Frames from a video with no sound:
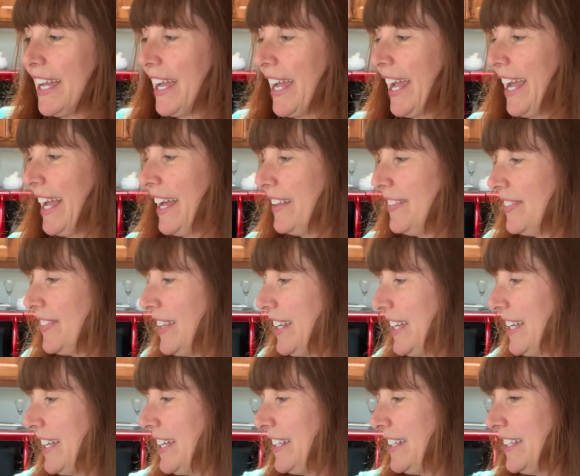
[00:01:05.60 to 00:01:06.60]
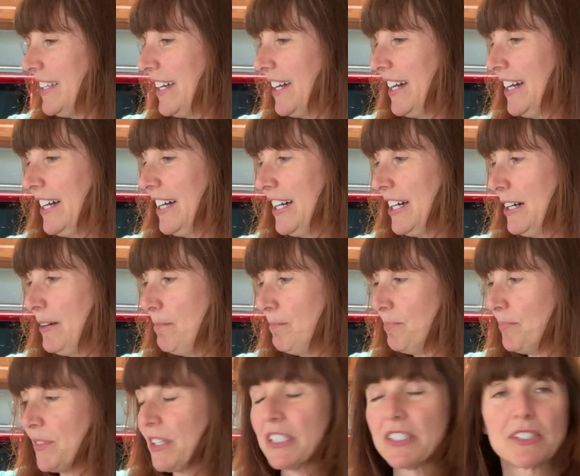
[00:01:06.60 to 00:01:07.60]
And then
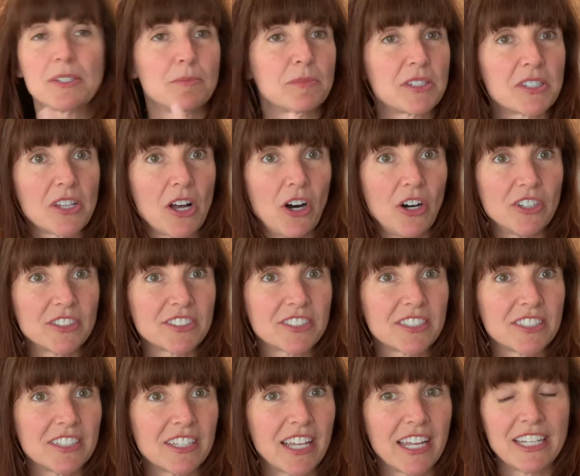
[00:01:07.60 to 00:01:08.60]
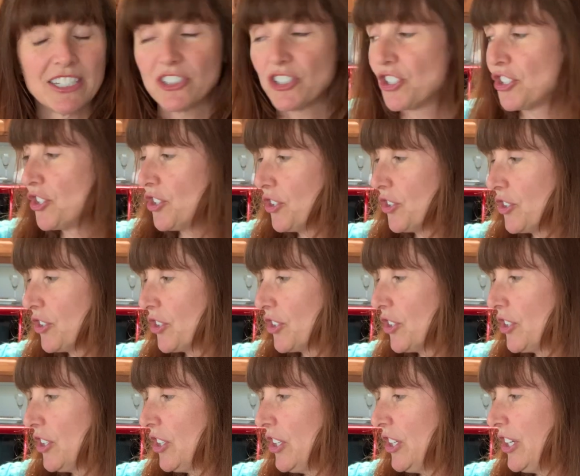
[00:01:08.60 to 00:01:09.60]
some salt and
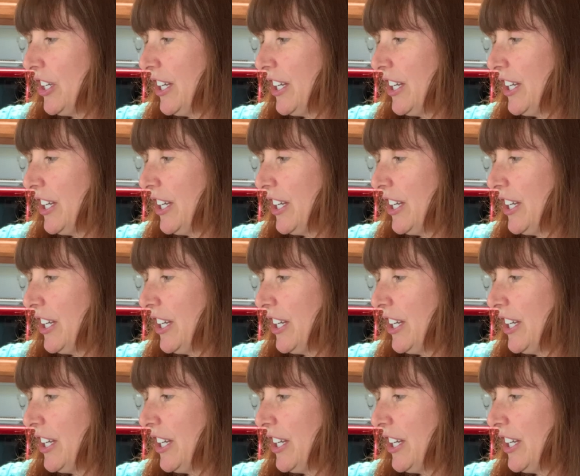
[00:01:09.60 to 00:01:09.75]
sugar.